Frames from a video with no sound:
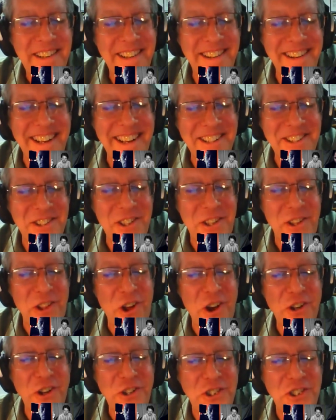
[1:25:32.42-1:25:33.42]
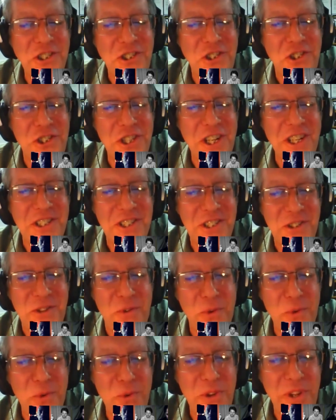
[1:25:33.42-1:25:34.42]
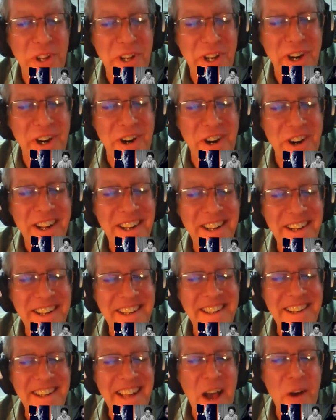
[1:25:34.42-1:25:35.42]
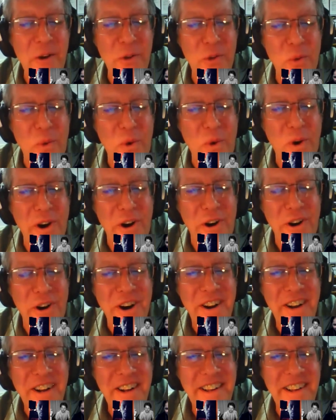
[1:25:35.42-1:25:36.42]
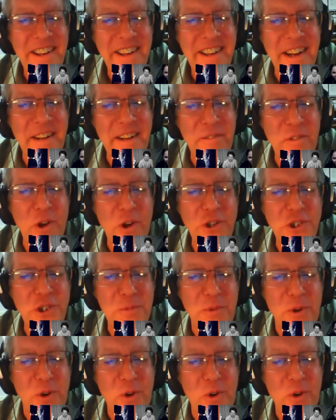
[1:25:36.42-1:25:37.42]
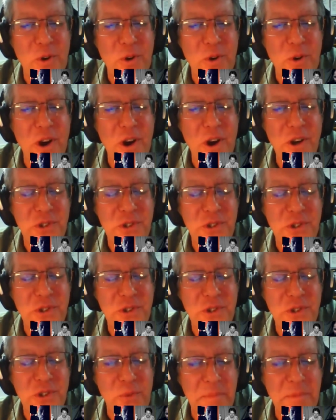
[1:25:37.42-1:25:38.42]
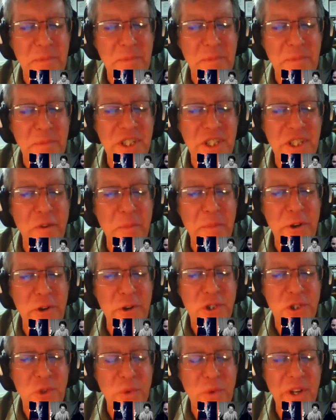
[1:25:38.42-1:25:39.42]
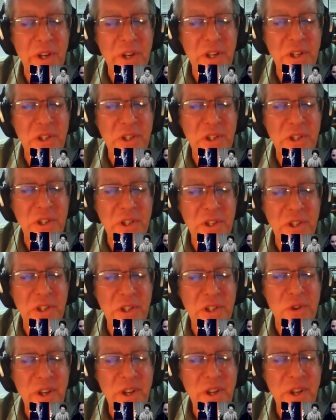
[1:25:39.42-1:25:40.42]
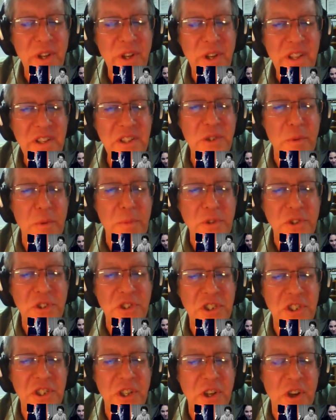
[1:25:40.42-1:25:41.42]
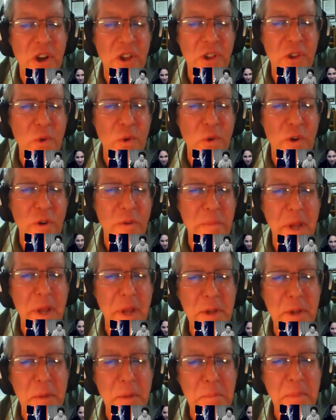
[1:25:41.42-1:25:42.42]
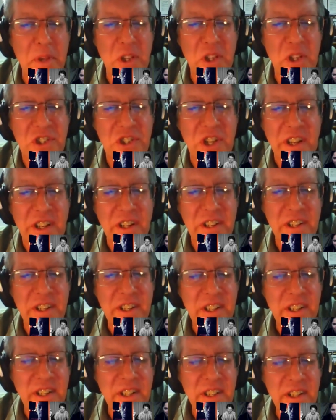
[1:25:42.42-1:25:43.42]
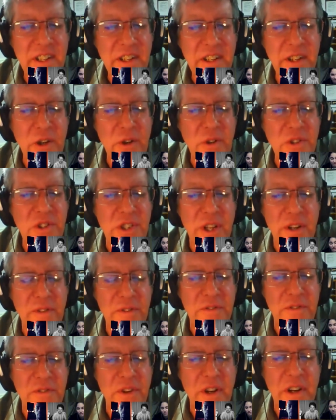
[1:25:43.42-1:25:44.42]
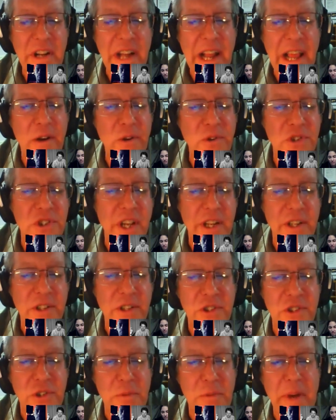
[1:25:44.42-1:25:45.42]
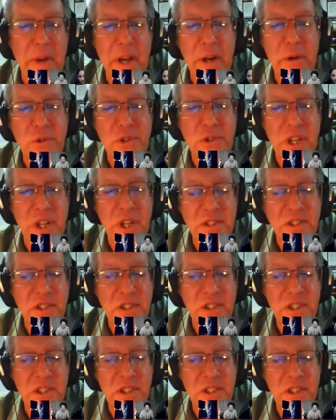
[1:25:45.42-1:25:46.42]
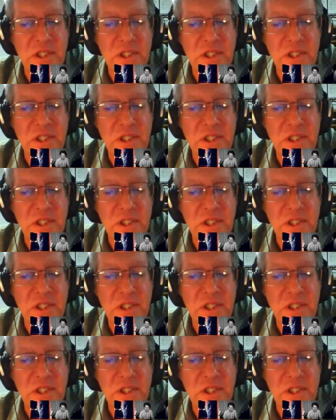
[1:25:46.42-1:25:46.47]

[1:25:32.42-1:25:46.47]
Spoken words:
I actually launched these jets through the air out of the water, and I've launched them across the room like up to 7 meters away. So these things were persisting on the order of maybe a millisecond, instead of nanoseconds or microseconds.